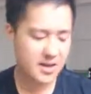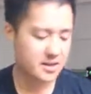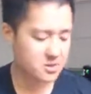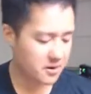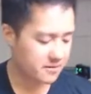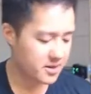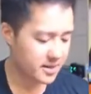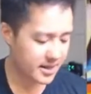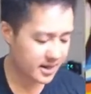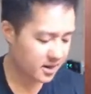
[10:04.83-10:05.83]
so I feel
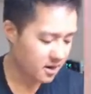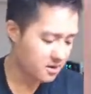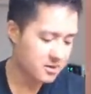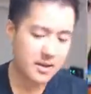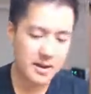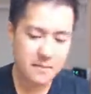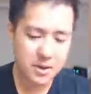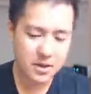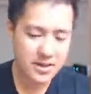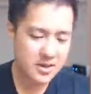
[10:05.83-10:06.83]
like that card, that
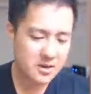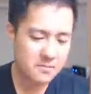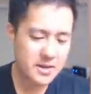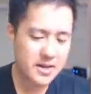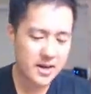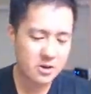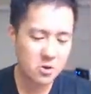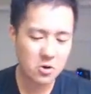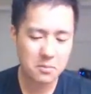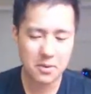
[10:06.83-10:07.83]
ability could be kind of
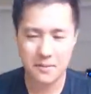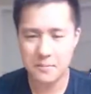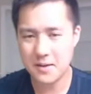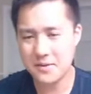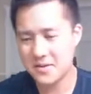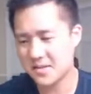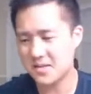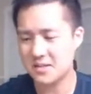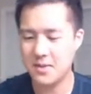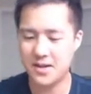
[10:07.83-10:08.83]
cool, but maybe just
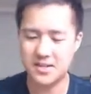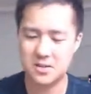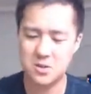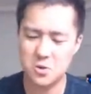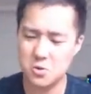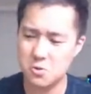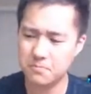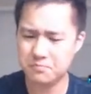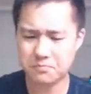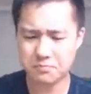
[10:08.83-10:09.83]
this meta is too,
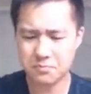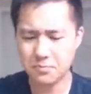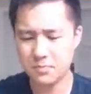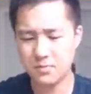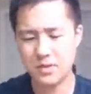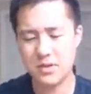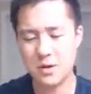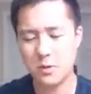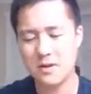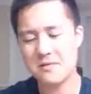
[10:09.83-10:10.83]
you
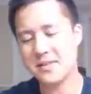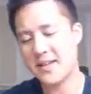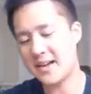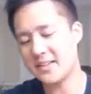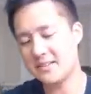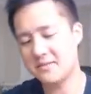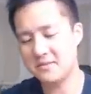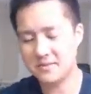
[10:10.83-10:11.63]
know, whatever's in the active